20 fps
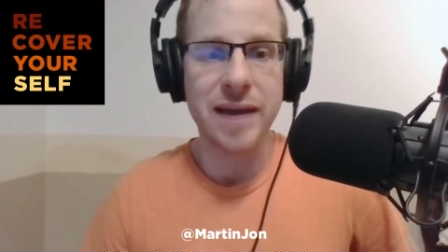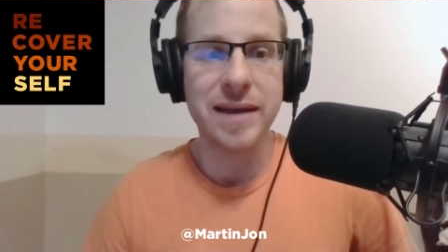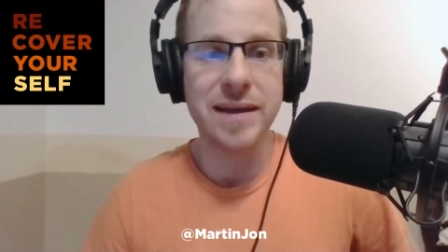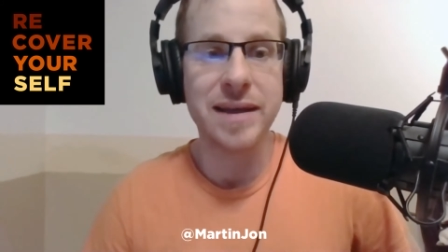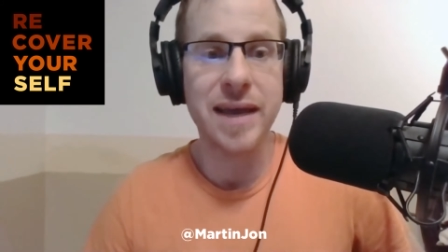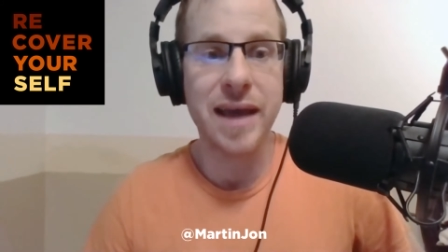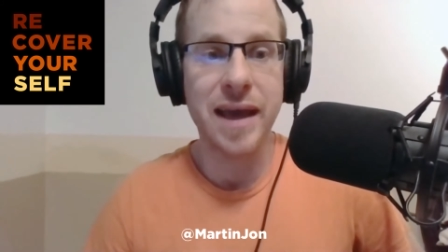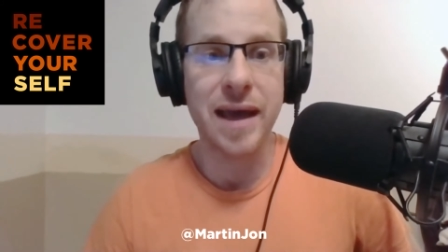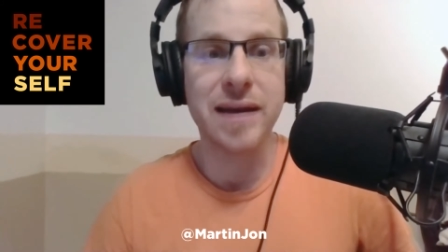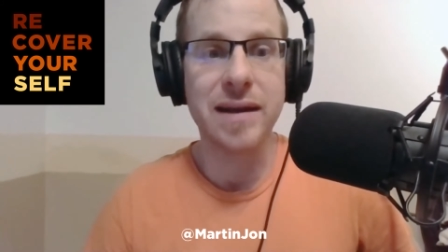
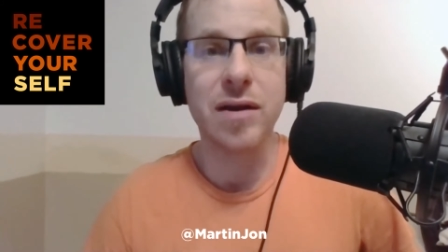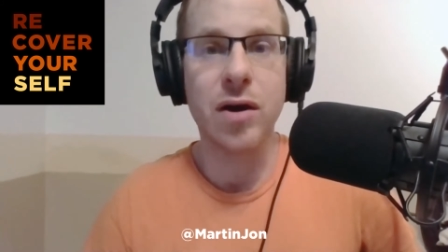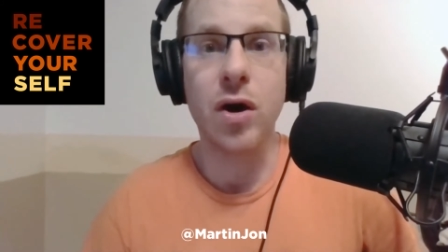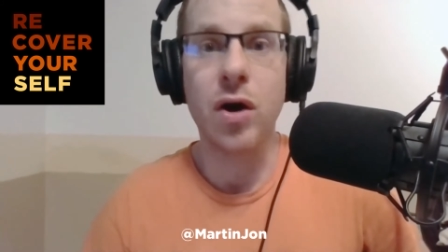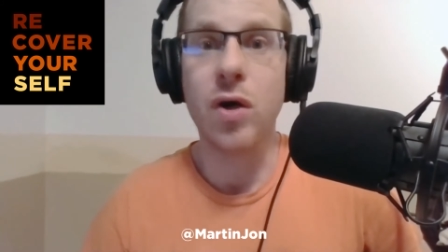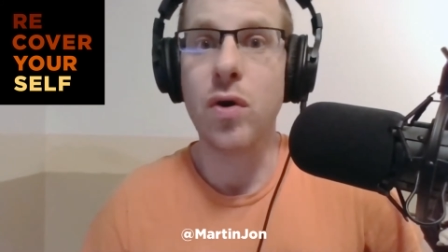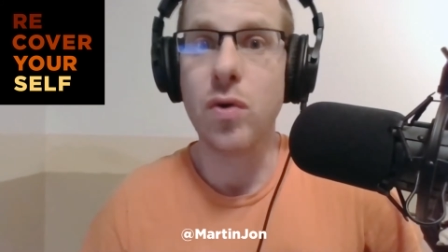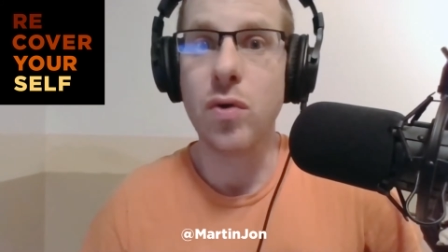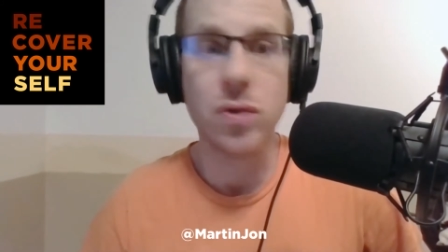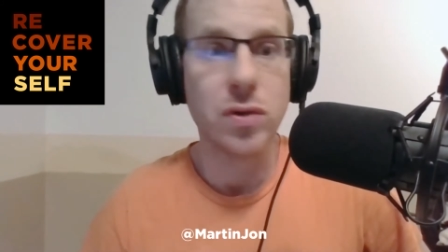and get a
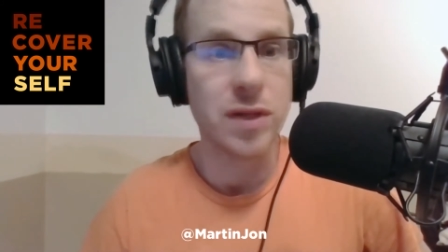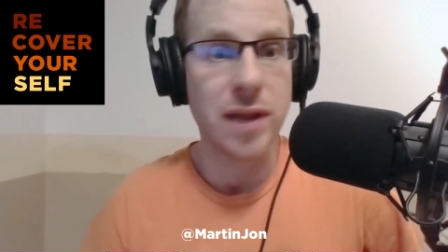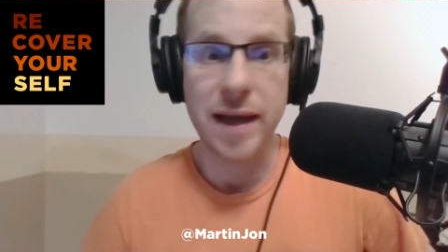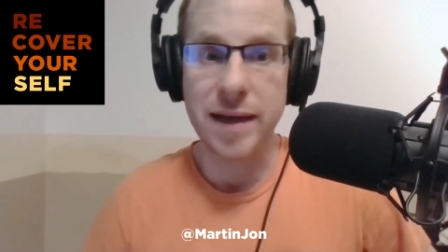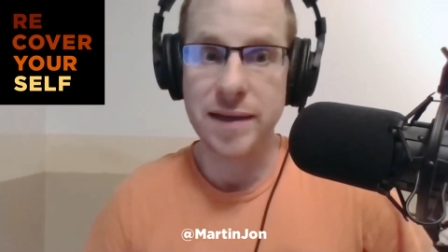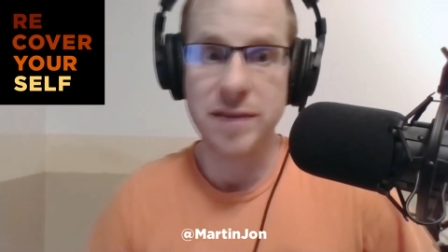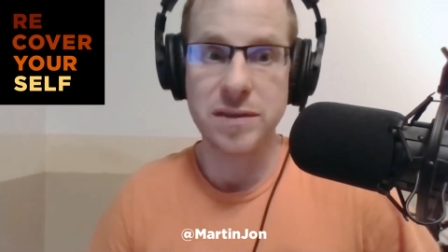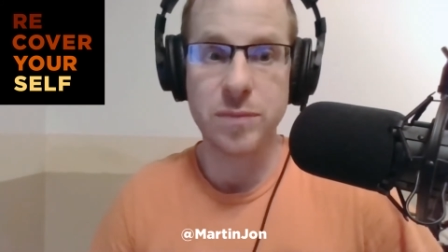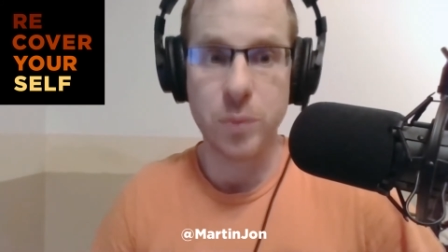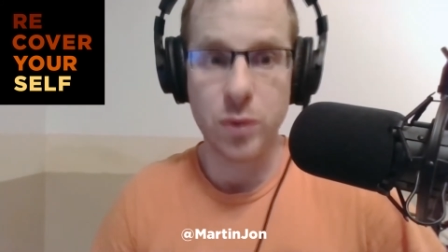whole
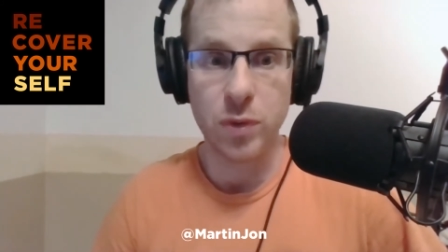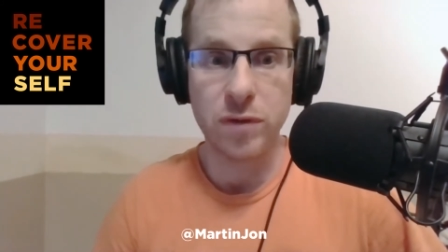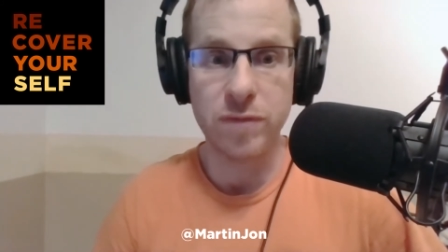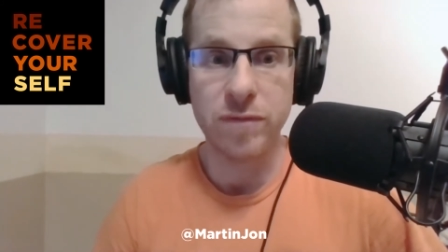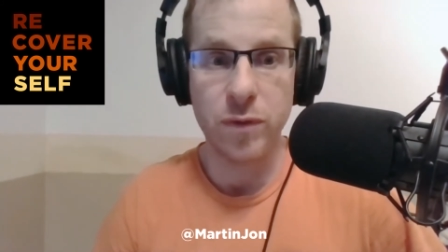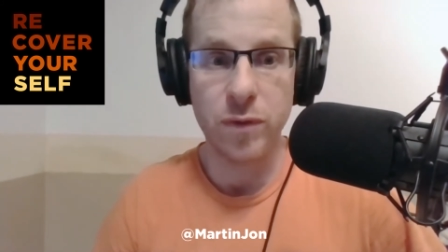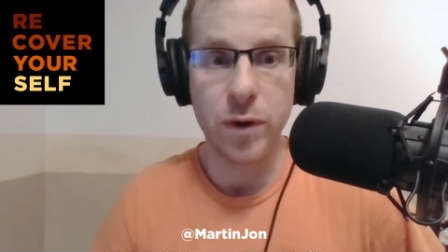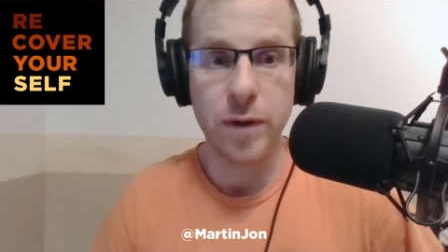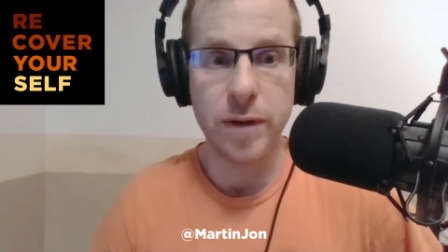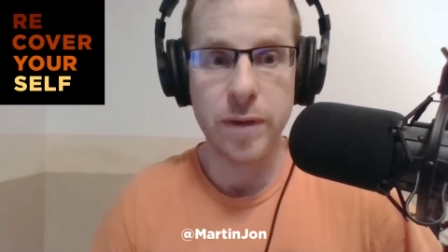lot of support
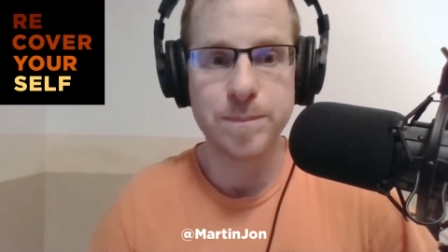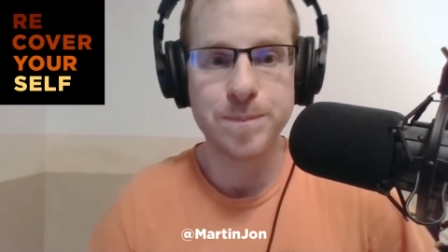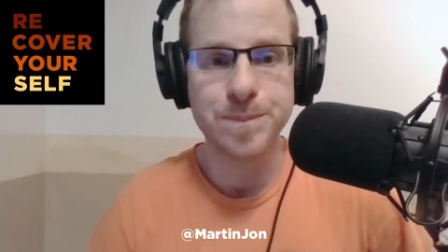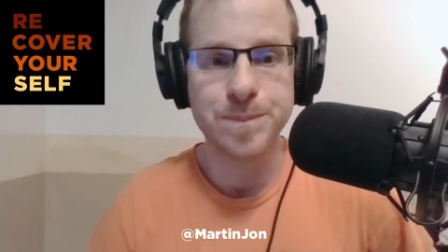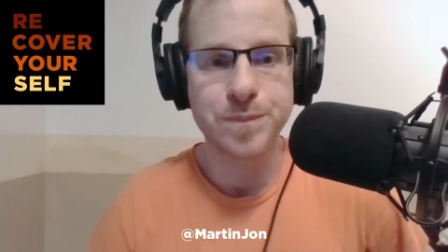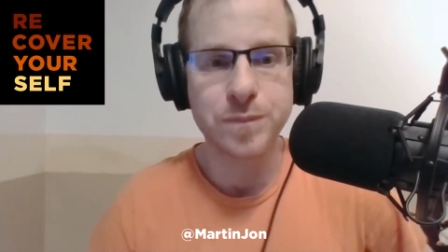for it.